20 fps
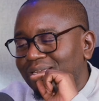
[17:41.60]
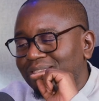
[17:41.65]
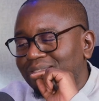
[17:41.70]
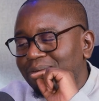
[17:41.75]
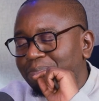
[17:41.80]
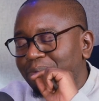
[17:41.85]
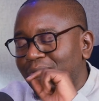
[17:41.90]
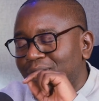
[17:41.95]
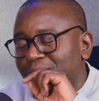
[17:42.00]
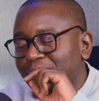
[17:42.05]
It's
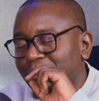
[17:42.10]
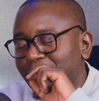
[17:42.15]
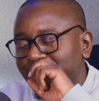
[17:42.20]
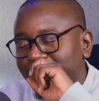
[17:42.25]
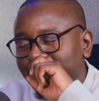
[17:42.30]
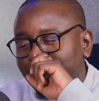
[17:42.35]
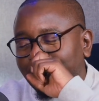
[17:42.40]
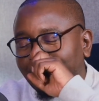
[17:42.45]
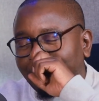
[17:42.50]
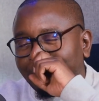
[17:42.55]
a
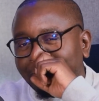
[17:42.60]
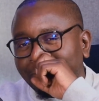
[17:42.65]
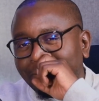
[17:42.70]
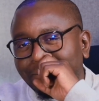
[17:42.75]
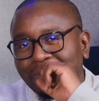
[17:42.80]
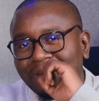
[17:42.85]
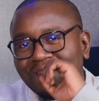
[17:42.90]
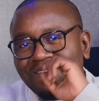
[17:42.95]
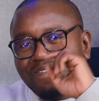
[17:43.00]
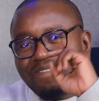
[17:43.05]
PowerPoint.
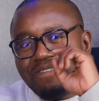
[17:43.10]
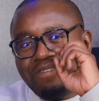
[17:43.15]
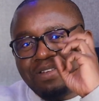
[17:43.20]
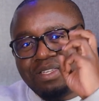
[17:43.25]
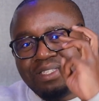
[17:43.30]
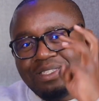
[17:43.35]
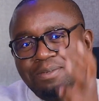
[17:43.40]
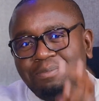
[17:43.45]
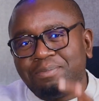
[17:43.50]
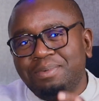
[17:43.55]

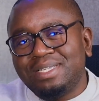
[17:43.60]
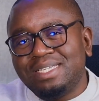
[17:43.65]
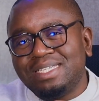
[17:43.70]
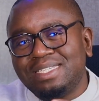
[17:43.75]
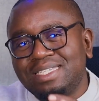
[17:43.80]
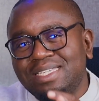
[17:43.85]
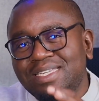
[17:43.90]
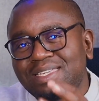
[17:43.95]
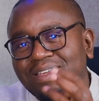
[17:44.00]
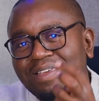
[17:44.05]

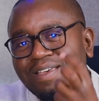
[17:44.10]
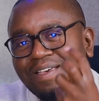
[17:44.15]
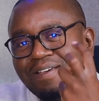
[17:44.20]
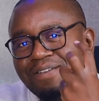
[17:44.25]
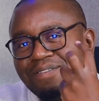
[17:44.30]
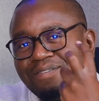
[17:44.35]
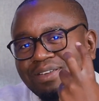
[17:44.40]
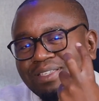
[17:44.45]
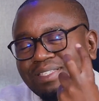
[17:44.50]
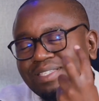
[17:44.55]
Visibility
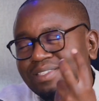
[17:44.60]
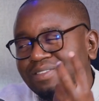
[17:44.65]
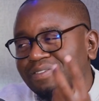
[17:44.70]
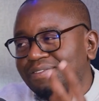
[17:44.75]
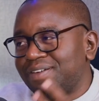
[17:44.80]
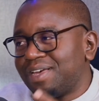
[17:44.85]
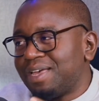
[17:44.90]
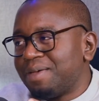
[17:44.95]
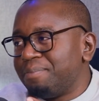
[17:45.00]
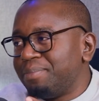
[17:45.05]
versus
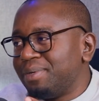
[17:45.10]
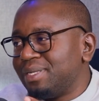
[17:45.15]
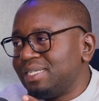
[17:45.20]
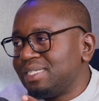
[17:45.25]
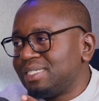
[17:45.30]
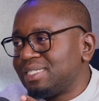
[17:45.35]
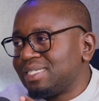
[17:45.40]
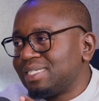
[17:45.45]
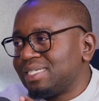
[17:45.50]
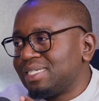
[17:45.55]

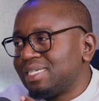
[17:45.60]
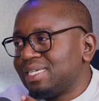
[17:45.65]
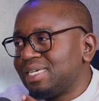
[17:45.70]
viability.